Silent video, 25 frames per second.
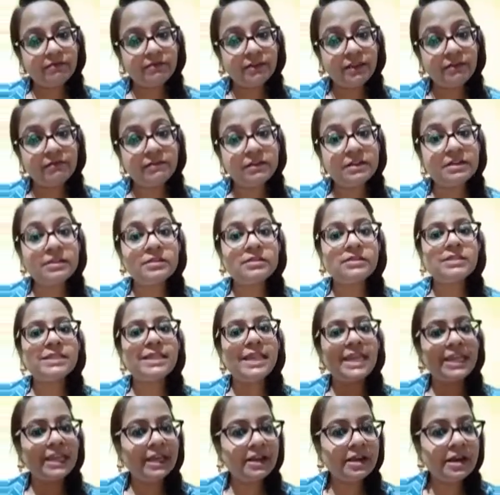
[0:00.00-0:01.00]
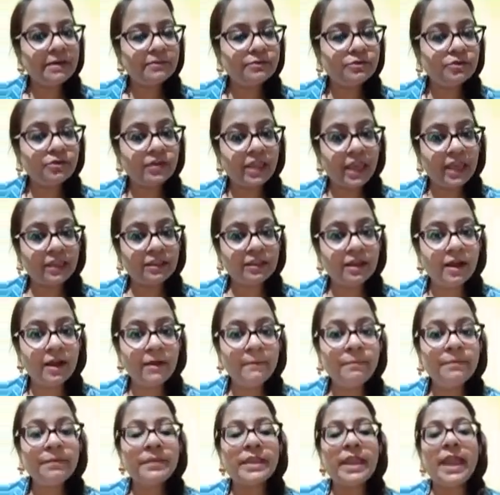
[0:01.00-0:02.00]
will take it up together
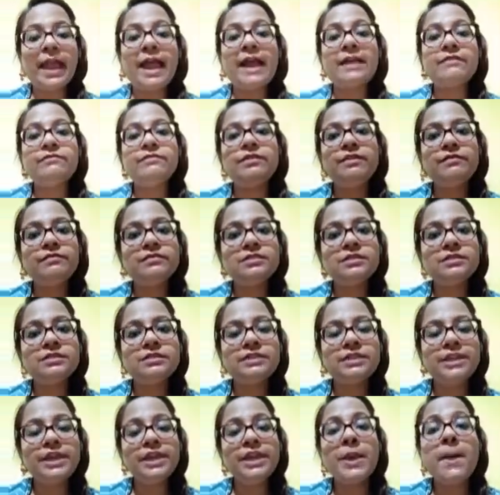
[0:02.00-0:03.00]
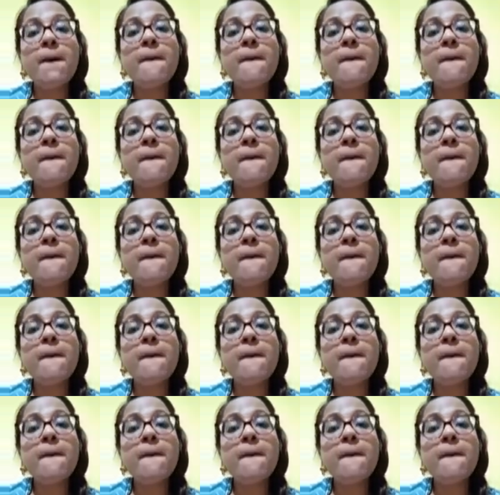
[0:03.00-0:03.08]
and we will see